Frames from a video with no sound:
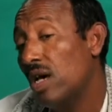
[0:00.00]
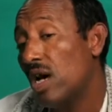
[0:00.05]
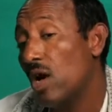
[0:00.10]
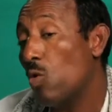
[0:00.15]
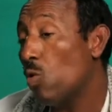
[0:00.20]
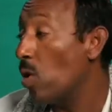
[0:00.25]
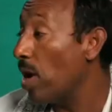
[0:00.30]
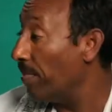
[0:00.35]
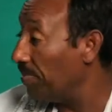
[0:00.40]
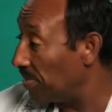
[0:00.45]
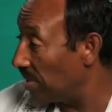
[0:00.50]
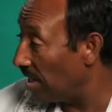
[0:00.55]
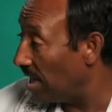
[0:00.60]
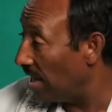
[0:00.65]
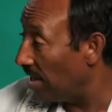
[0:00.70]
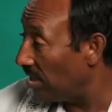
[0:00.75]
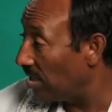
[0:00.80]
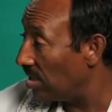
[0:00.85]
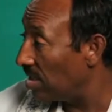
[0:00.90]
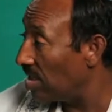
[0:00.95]
a
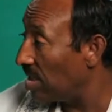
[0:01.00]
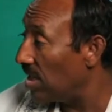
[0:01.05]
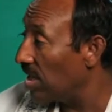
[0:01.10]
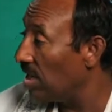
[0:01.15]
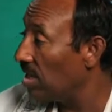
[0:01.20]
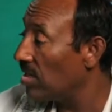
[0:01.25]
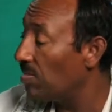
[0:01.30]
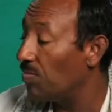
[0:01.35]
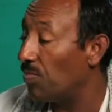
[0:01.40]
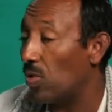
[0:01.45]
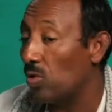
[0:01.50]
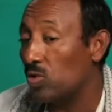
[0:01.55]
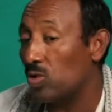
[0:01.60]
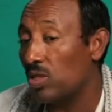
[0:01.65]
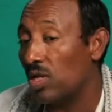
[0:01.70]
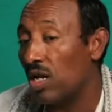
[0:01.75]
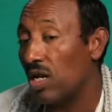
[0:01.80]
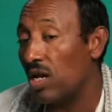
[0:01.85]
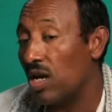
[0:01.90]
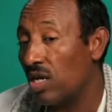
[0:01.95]
website and
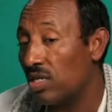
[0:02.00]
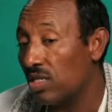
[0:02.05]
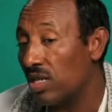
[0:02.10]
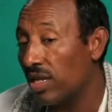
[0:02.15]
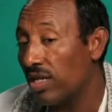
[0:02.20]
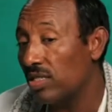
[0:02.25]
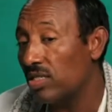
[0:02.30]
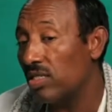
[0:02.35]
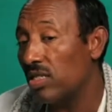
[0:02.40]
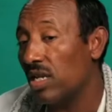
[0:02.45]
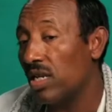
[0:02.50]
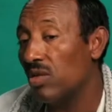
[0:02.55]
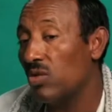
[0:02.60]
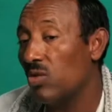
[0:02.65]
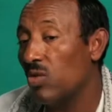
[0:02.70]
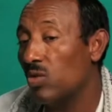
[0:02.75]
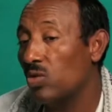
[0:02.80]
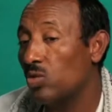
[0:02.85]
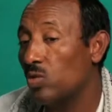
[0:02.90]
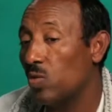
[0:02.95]
postal address and
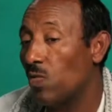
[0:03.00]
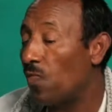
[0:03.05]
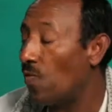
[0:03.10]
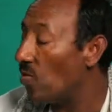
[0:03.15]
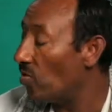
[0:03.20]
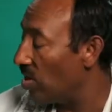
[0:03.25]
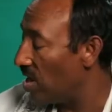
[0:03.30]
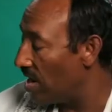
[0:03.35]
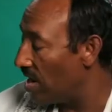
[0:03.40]
also phone